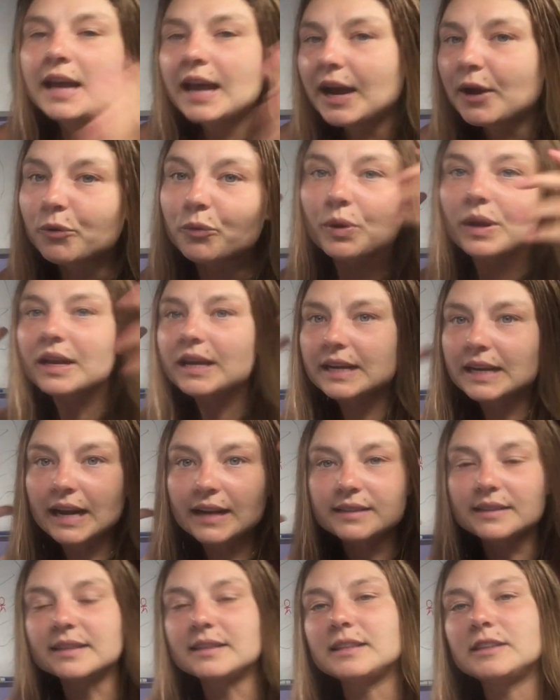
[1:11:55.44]
and
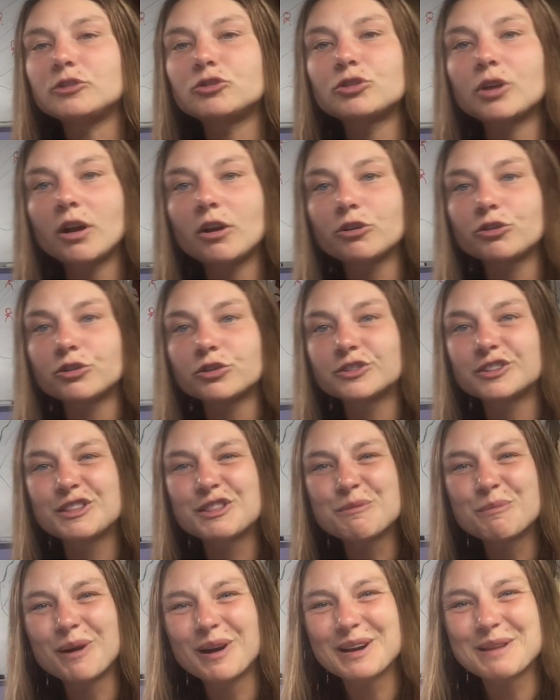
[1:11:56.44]
reconnecting these structures in the
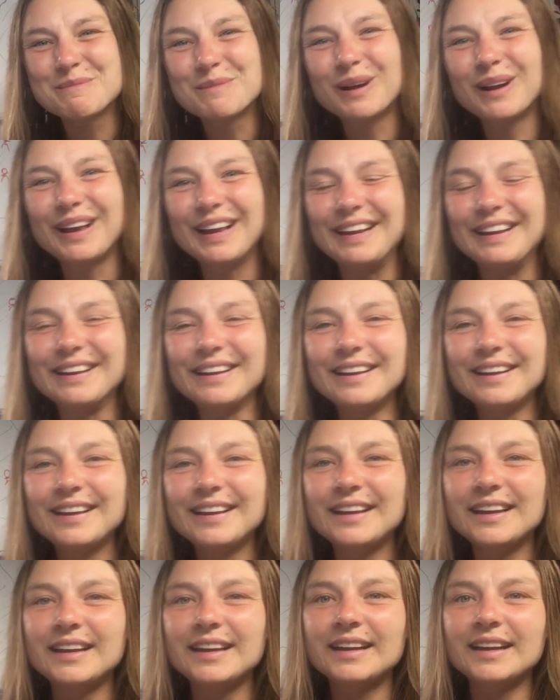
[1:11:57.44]
body mind,
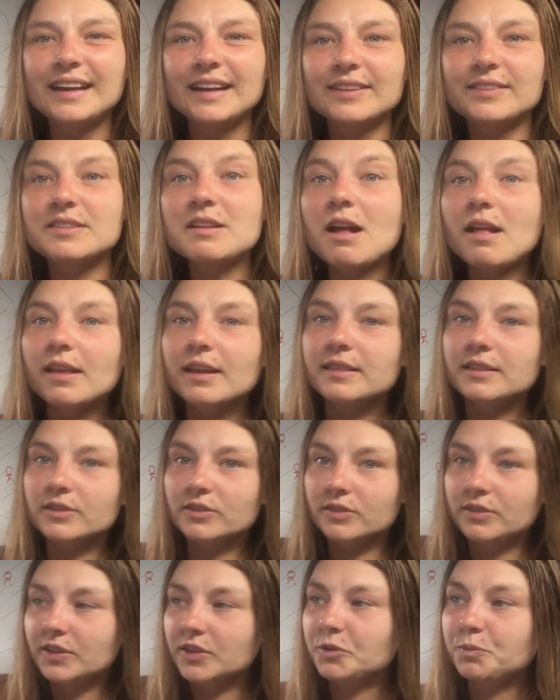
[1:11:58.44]
it's not like
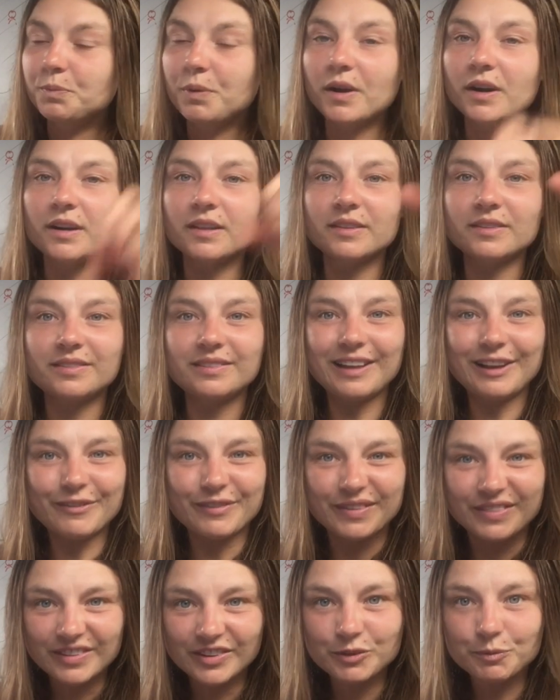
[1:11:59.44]
there's this part of the self
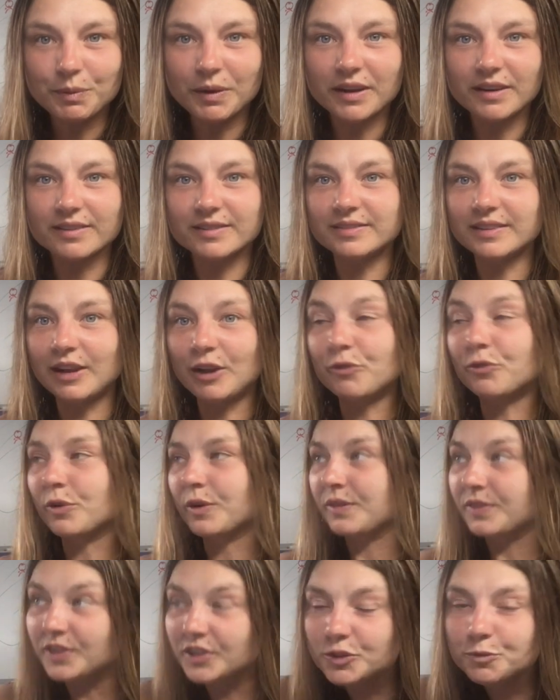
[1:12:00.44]
and this part of the self or
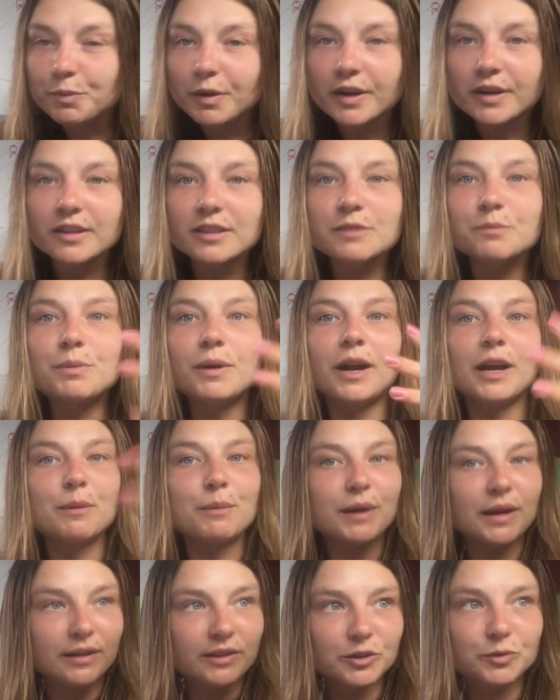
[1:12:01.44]
this part of the body
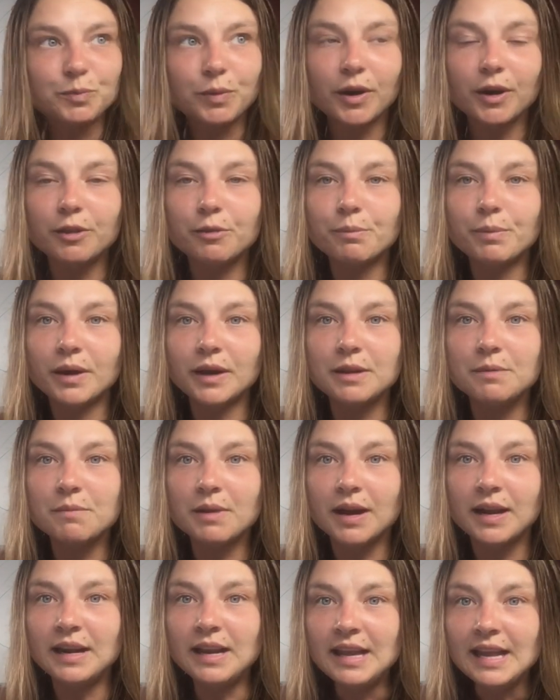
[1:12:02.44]
mind, this part of the body
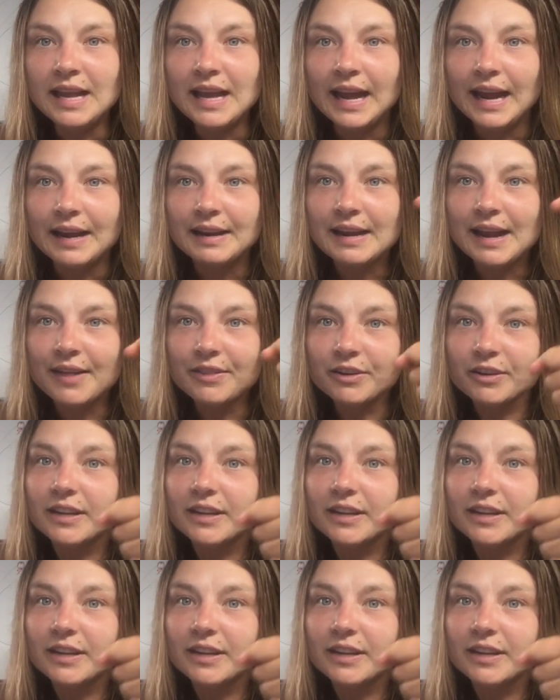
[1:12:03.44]
mind, and now they're